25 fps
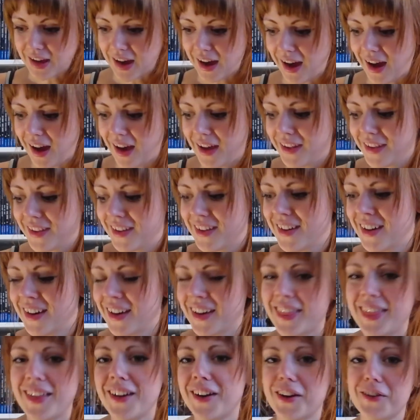and I
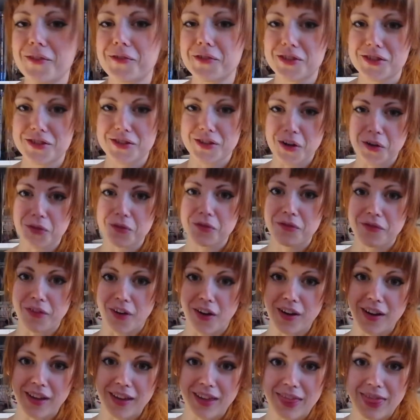thought it was so
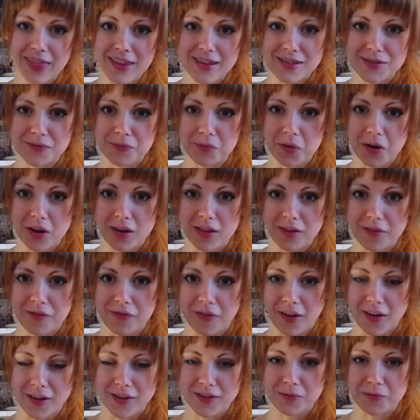funny in this one, the
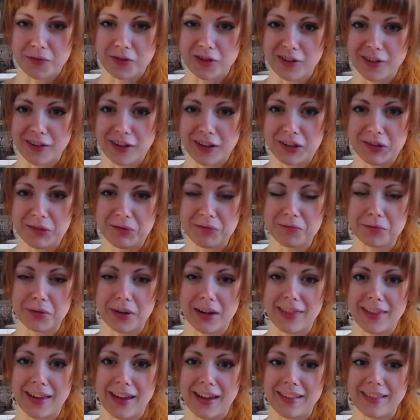first volume,
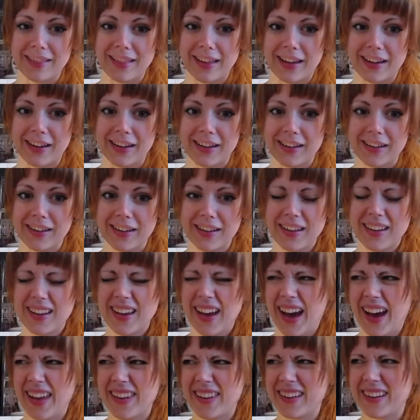where they like
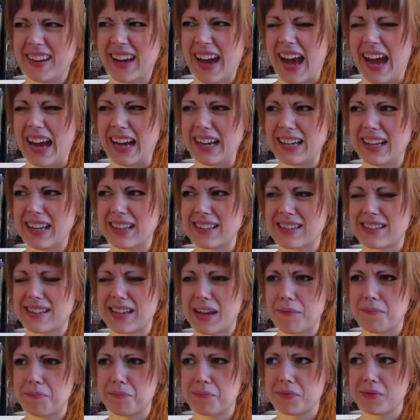had a gang that
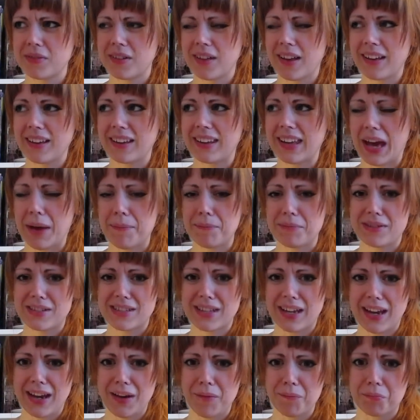kept
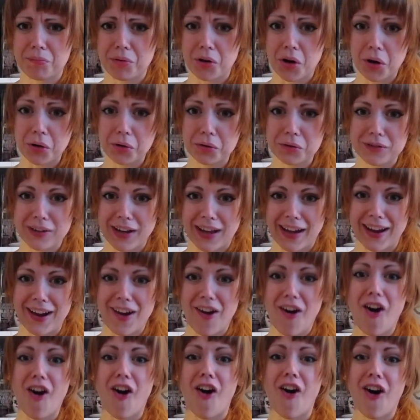saying bro
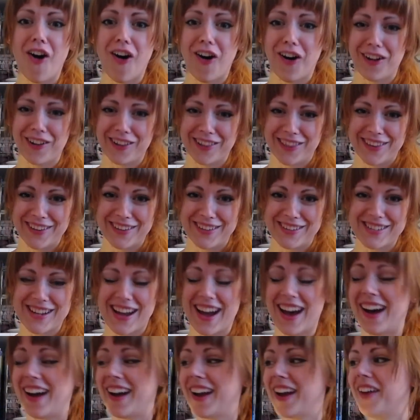like all the
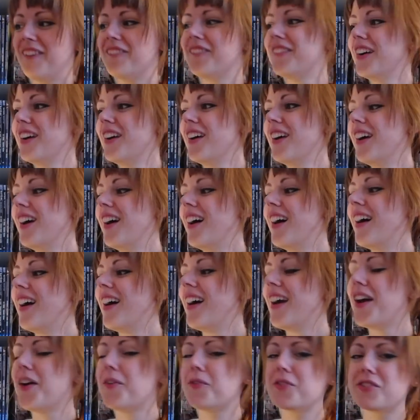time.
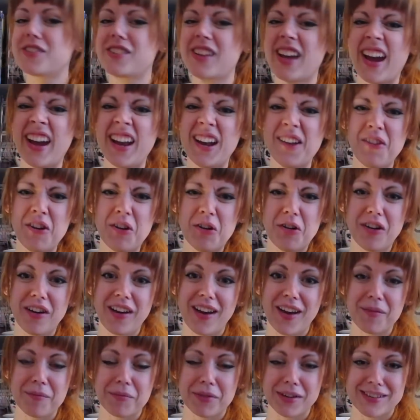It was kind of
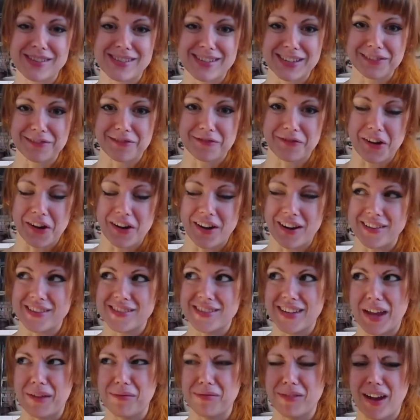annoying, but still fun at the
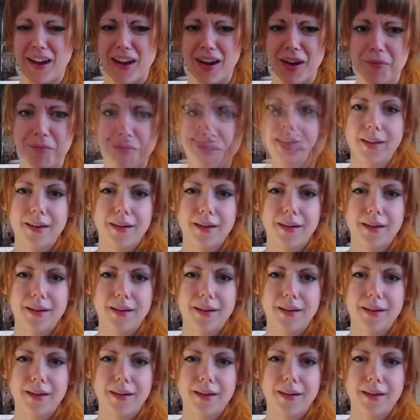same time.